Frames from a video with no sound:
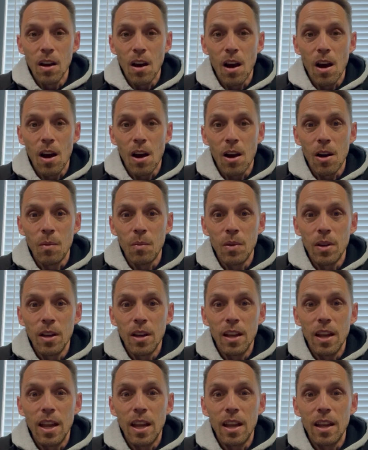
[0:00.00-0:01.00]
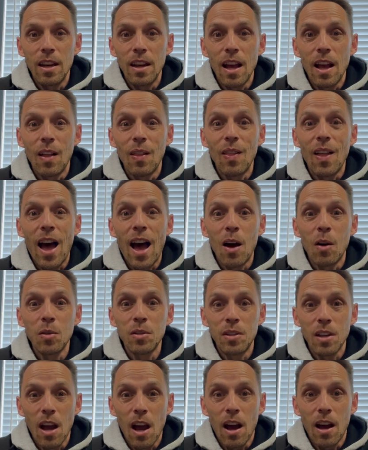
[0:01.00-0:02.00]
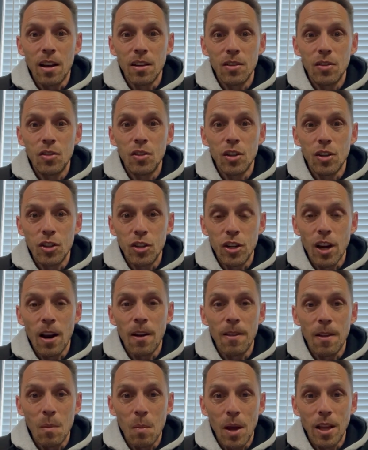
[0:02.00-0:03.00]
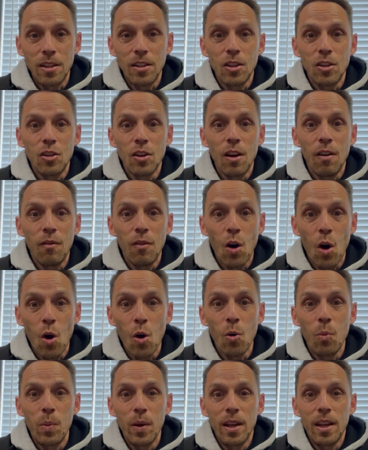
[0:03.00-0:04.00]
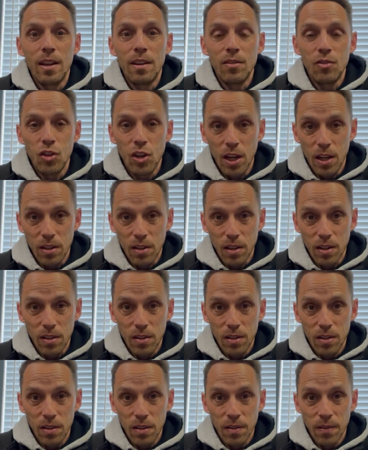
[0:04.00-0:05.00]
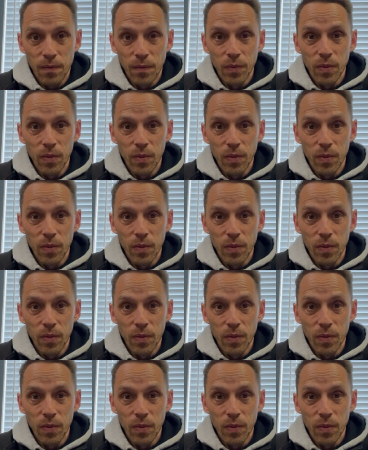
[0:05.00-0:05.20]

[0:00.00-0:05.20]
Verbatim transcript: um, it allows us to share the message of hope in Jesus.